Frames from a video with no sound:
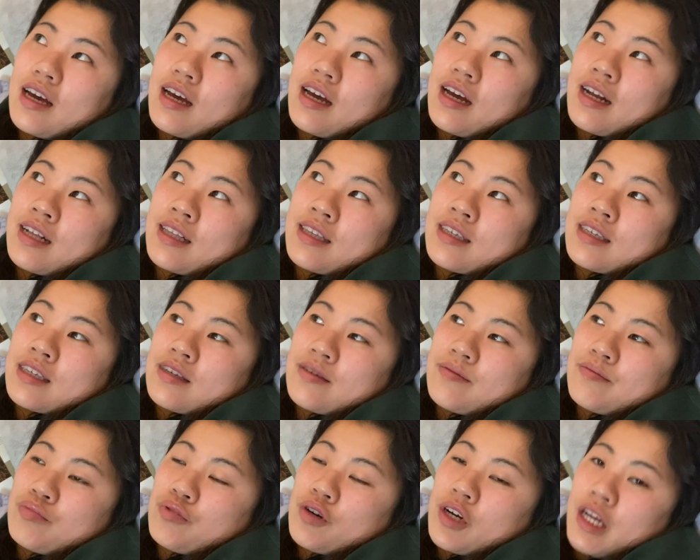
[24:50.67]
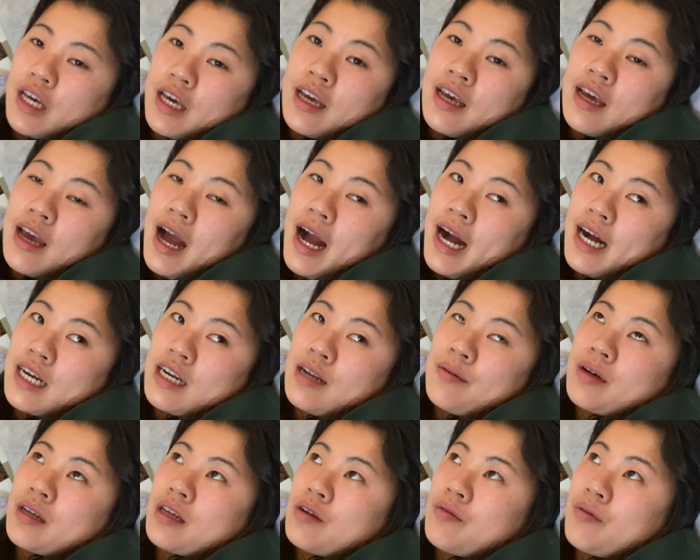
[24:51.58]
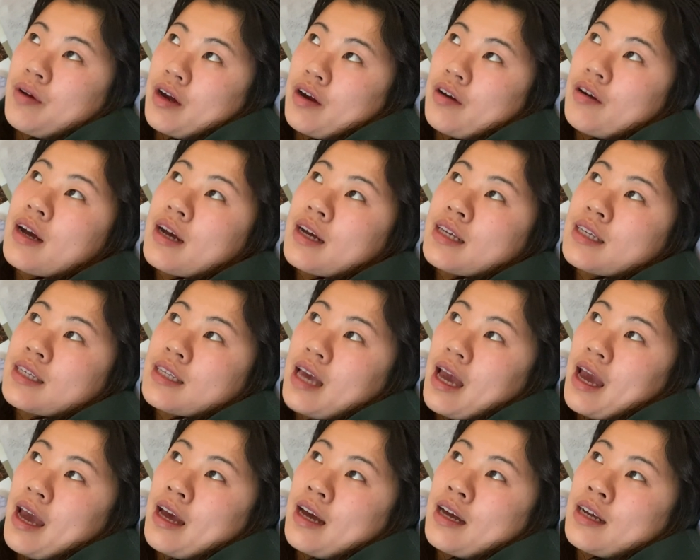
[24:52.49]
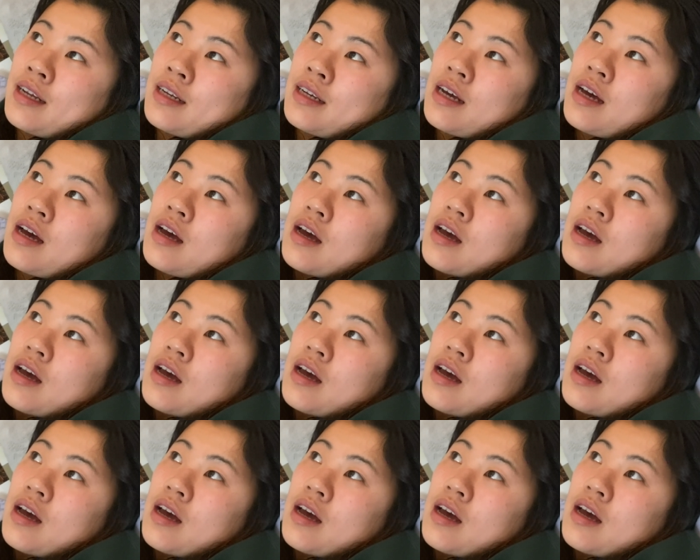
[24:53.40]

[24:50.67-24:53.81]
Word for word: it's pretty academically rigorous and